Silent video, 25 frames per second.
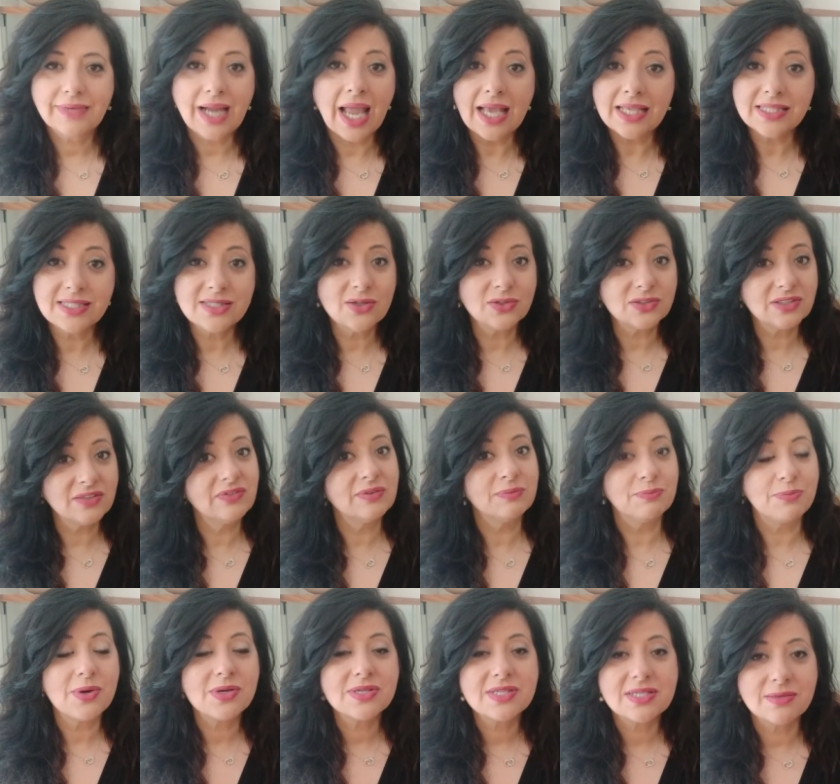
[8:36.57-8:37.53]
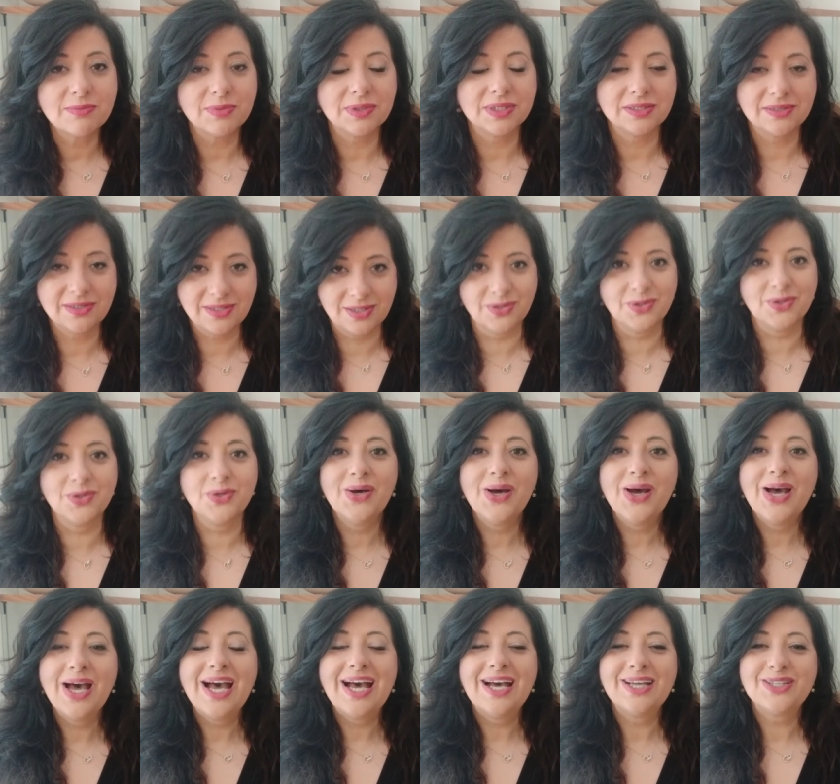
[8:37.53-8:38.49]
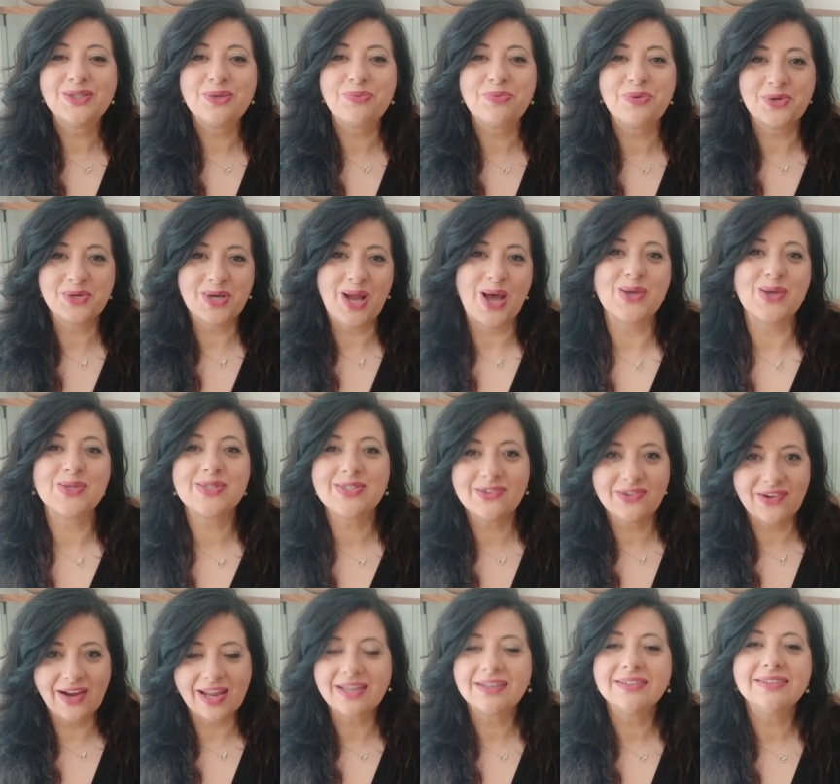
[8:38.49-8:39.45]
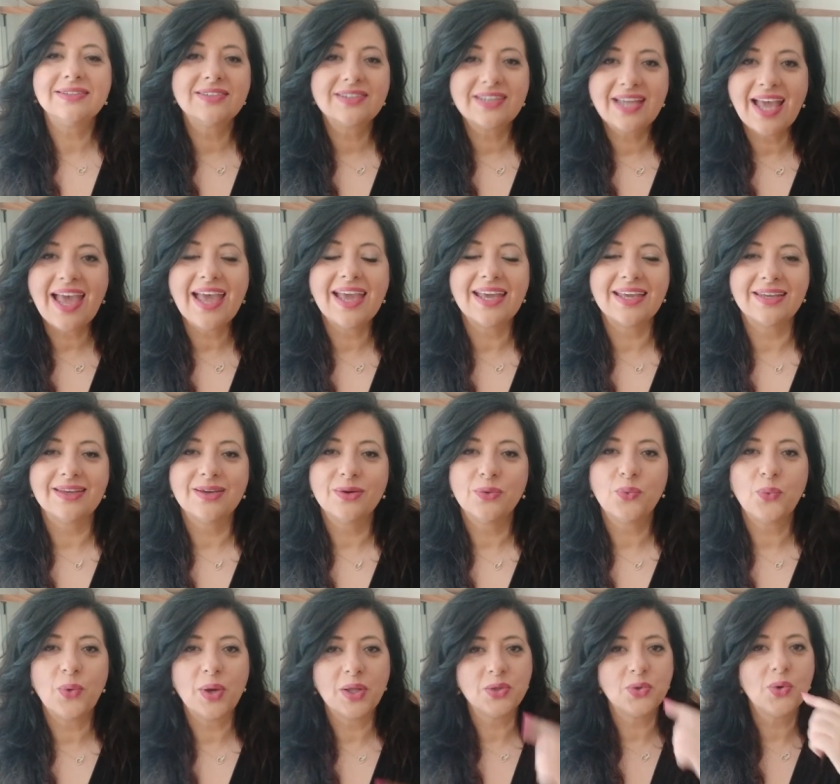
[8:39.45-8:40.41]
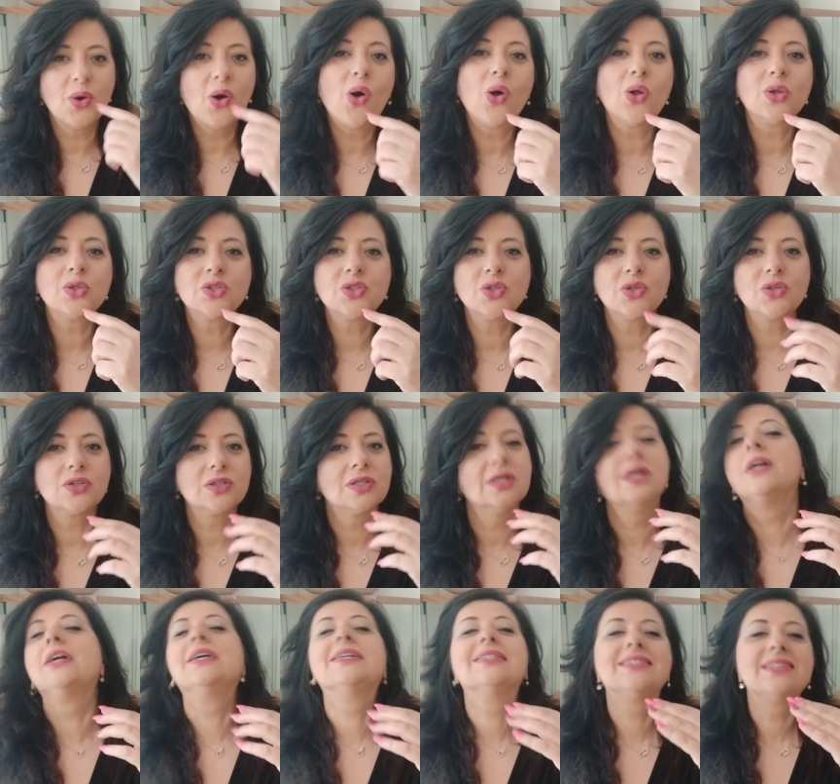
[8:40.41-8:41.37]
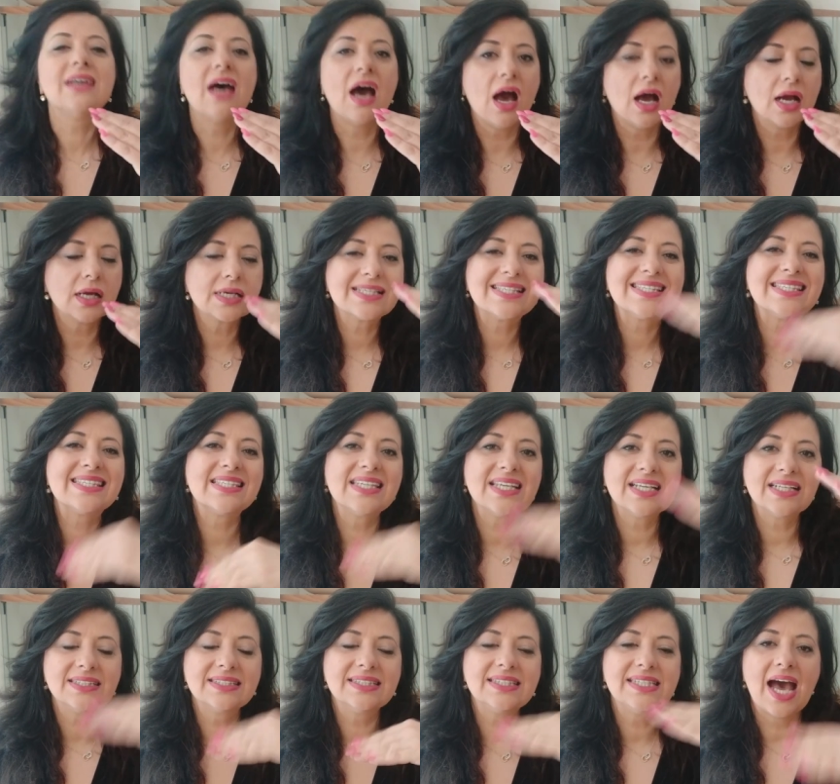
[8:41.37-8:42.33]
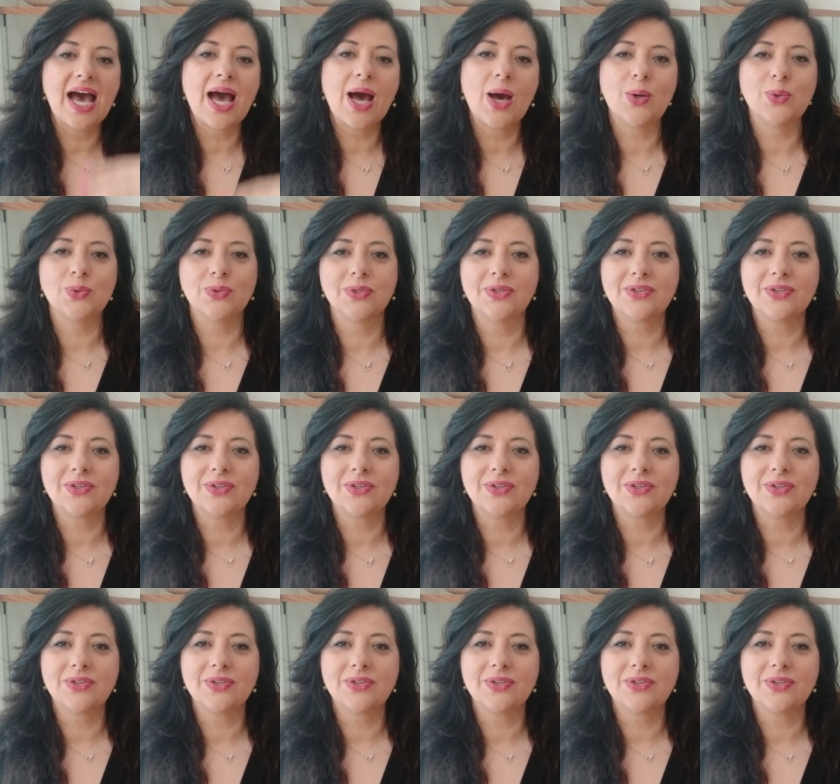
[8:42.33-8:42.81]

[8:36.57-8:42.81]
It's not even possible to, to pronounce the regular K when you hold your tongue still down,